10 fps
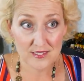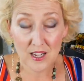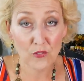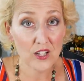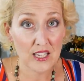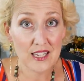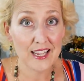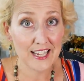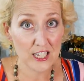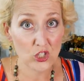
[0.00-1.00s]
It's definitely
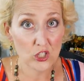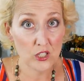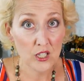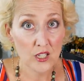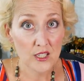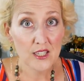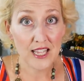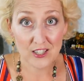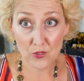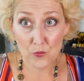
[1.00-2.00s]
can't handle
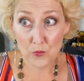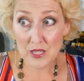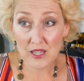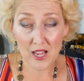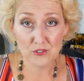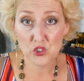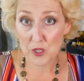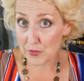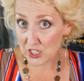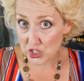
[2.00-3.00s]
like me live
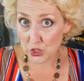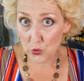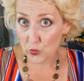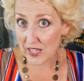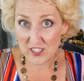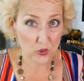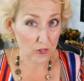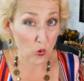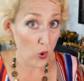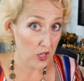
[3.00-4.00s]
streaming too with any
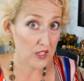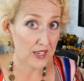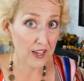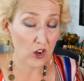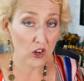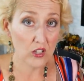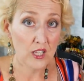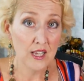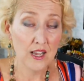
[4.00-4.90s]
sort of quality at all.